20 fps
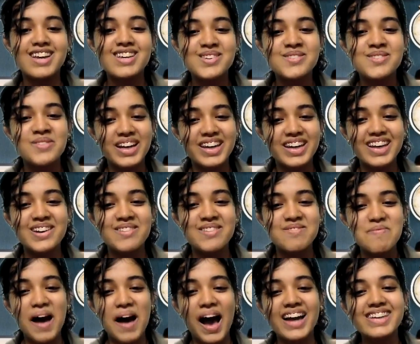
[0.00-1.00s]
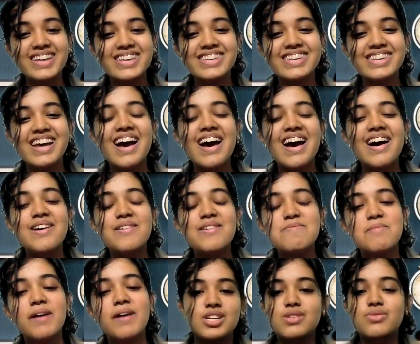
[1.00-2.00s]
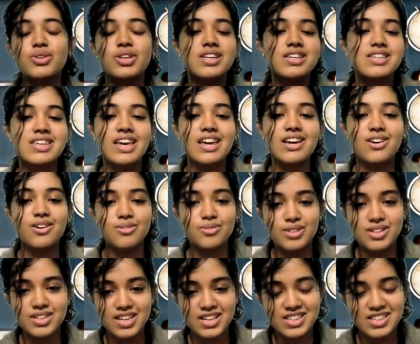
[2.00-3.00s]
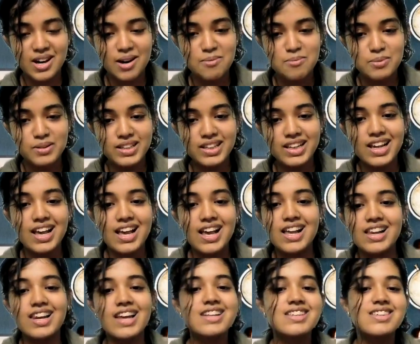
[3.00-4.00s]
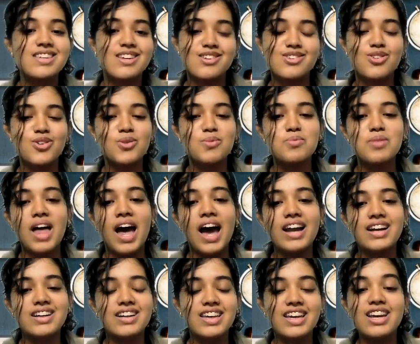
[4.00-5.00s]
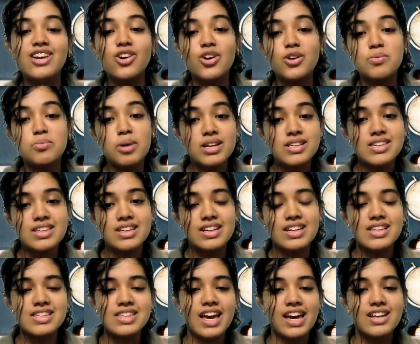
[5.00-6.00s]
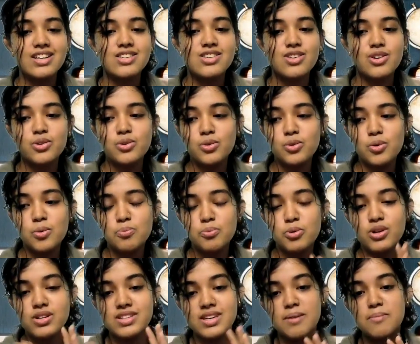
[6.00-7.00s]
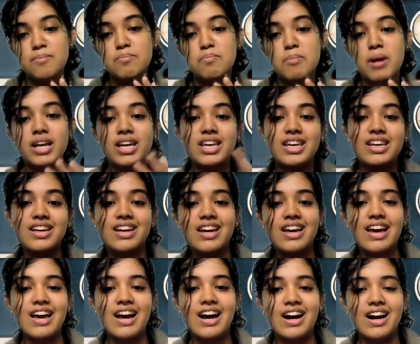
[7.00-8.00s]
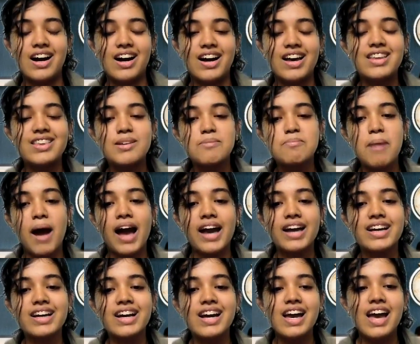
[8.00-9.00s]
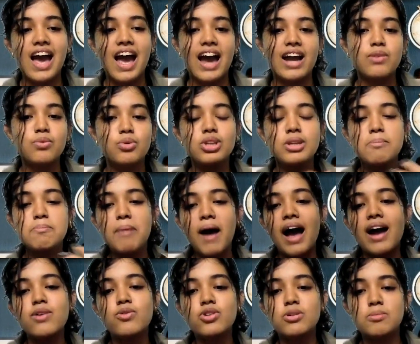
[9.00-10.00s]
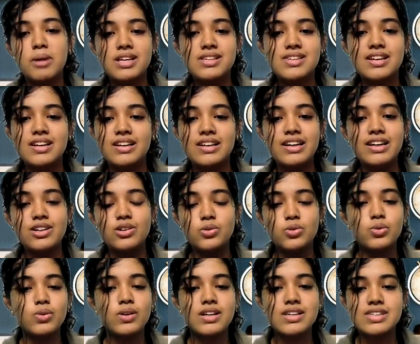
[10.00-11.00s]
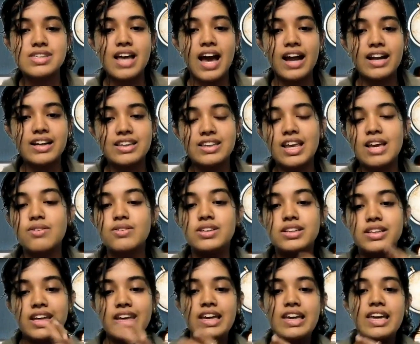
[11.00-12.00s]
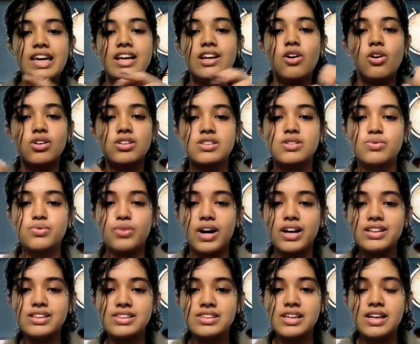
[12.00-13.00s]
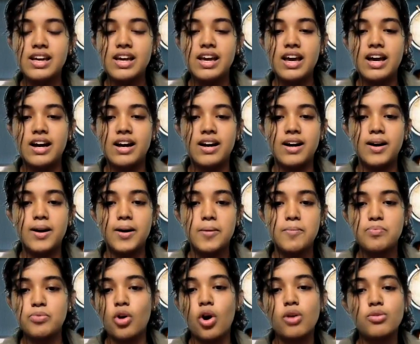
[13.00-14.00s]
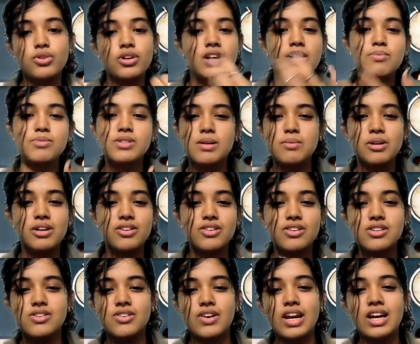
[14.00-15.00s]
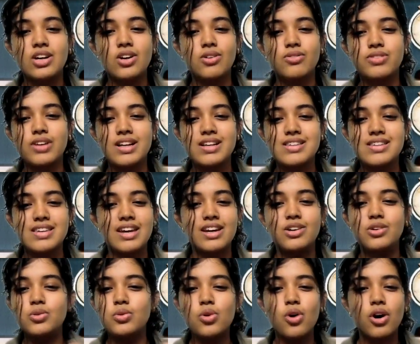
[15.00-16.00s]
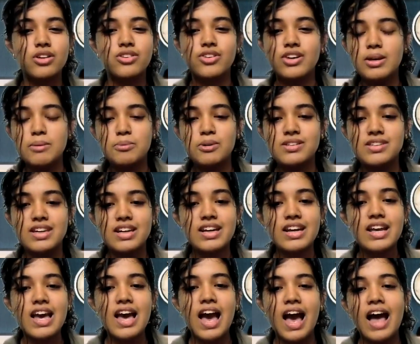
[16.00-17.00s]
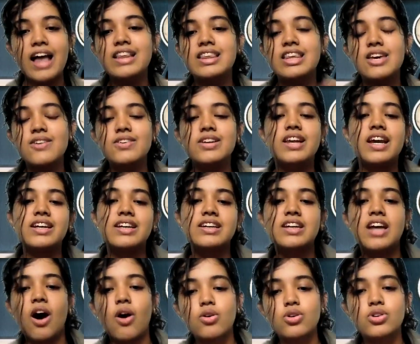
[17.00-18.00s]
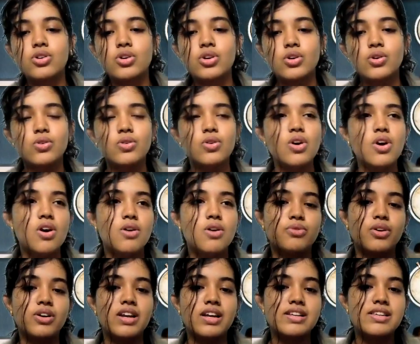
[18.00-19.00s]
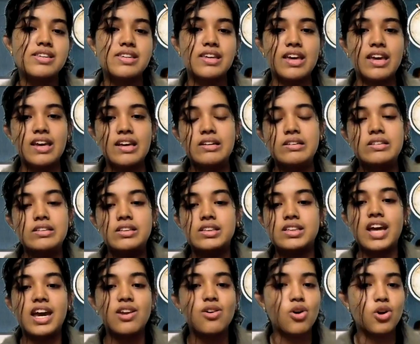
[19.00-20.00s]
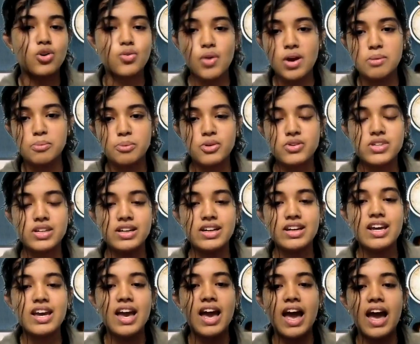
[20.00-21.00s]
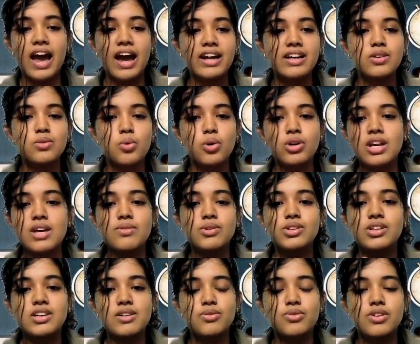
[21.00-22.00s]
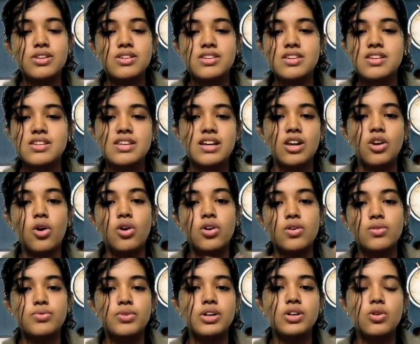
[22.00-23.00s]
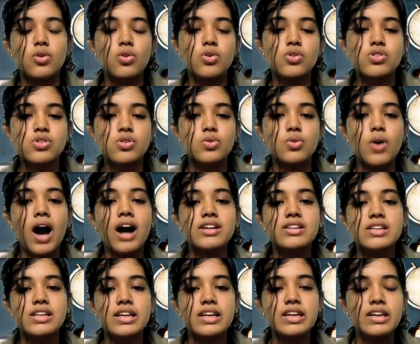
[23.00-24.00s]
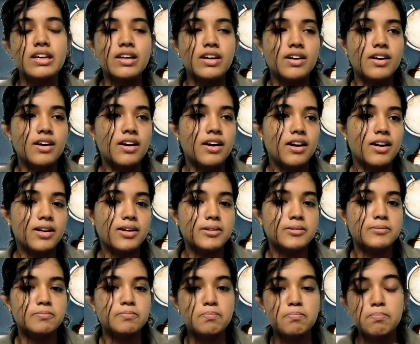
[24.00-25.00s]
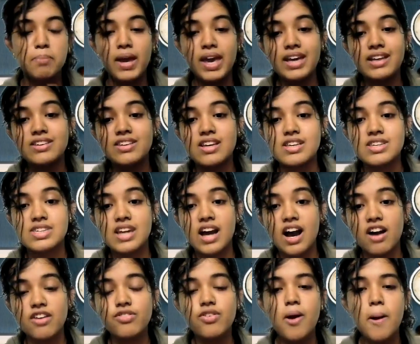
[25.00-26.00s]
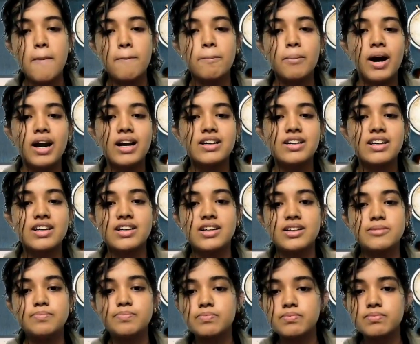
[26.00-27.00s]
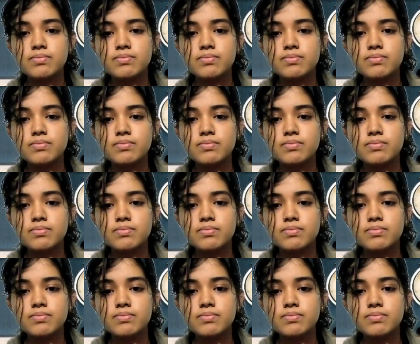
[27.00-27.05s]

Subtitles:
his money in banks. But just for the sake of this example, let's assume that Elon Musk decides to put some money in the bank. And what the bank would basically do is that they will take Elon's funds, offer him some interest rate of let's say 2 or 3%, and they will lend it out to you for let's say 10 or 12%. And whatever the difference is, a lot of it goes to actually paying their staff, but the